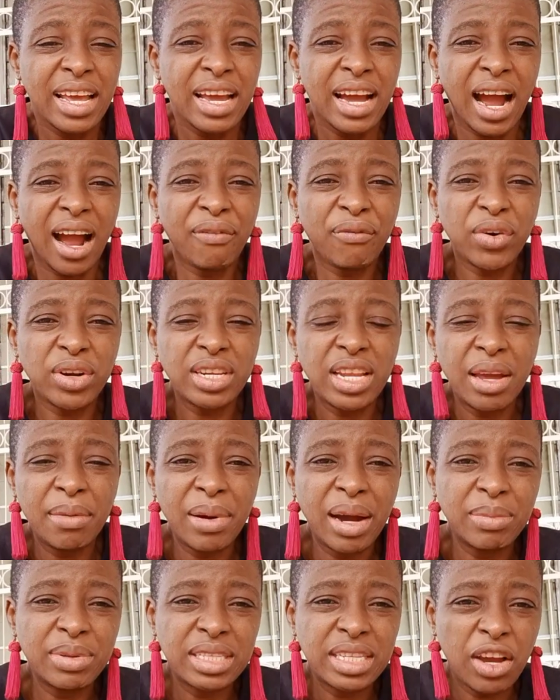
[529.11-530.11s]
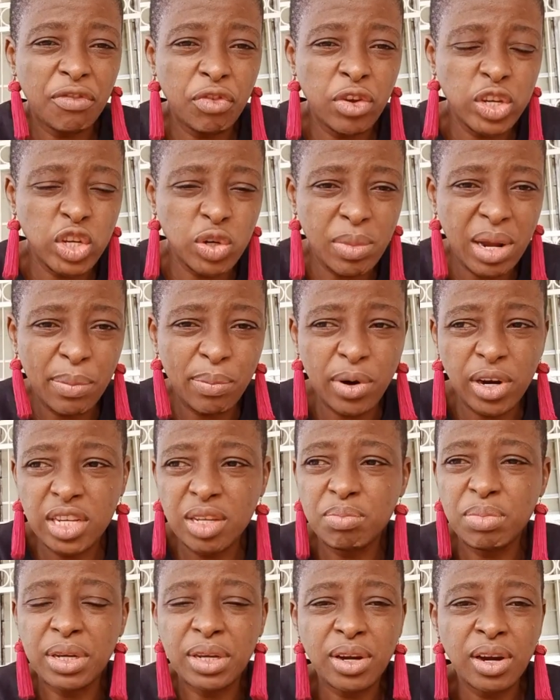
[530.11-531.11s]
And for them, I'm selfish with my body
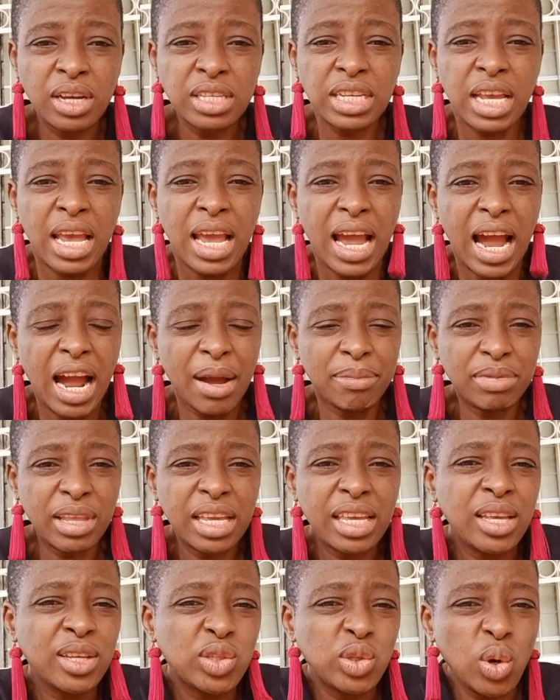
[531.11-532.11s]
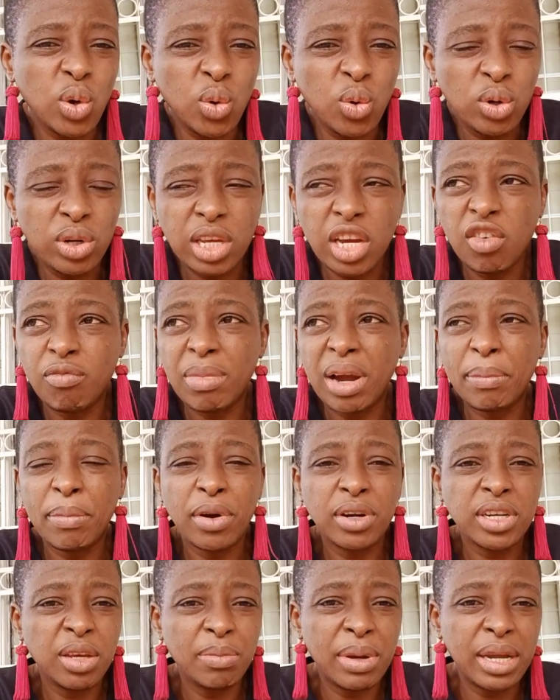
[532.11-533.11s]
because I'm taking so good care of my
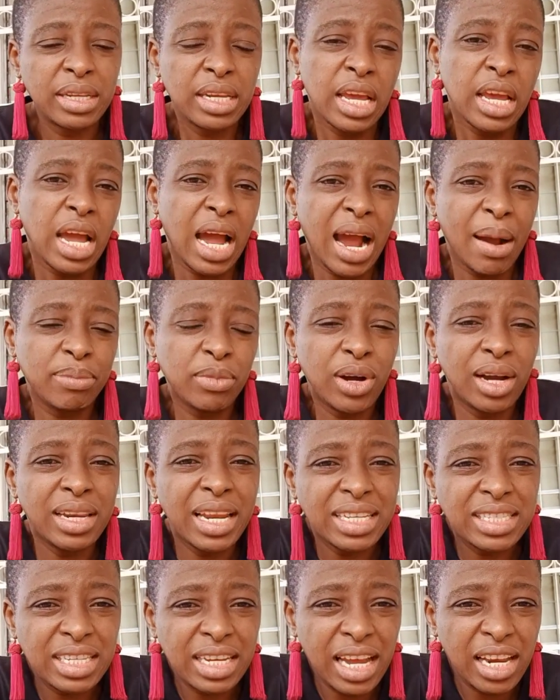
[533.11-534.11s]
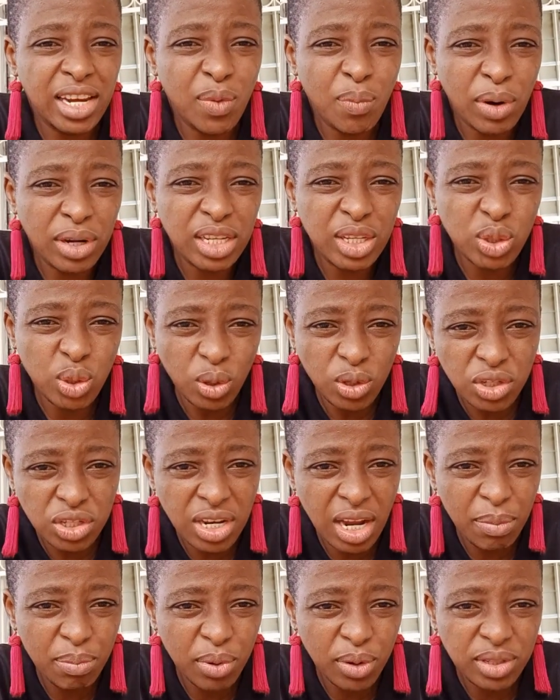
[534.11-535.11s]
body, but I'm not letting anybody touch
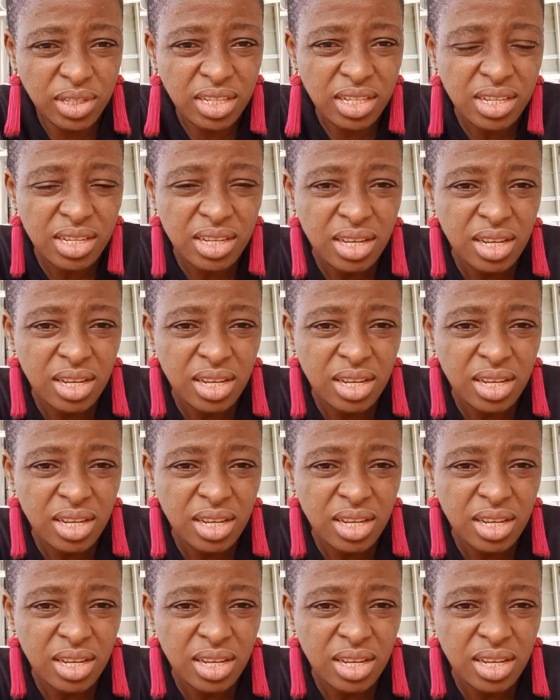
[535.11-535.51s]
that body.